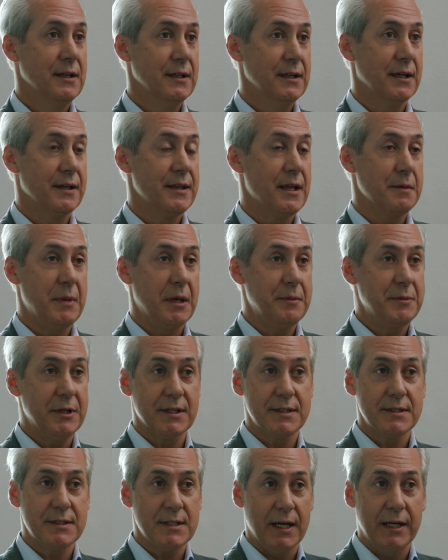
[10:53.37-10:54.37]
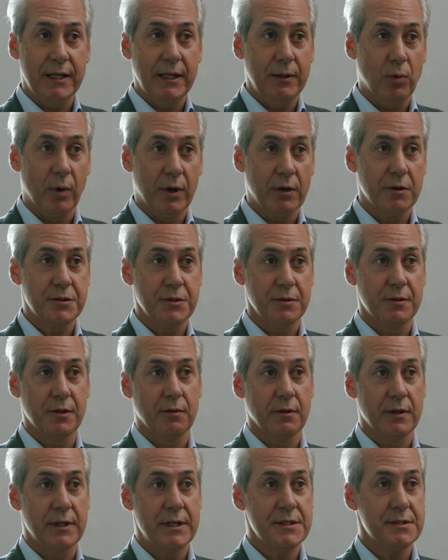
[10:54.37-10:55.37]
that may be a tiny 1 or 2
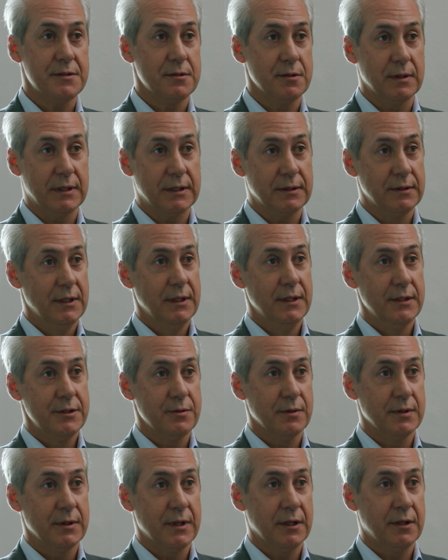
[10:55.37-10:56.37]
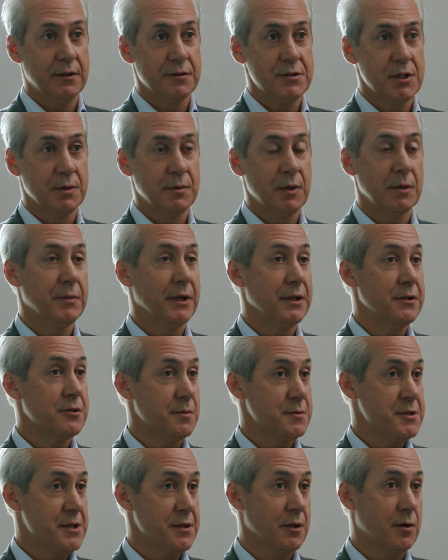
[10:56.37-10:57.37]
degrees to an end consumer, but in
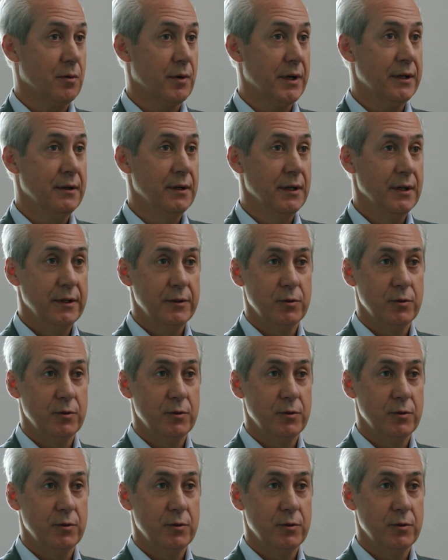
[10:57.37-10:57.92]
terms of the grid,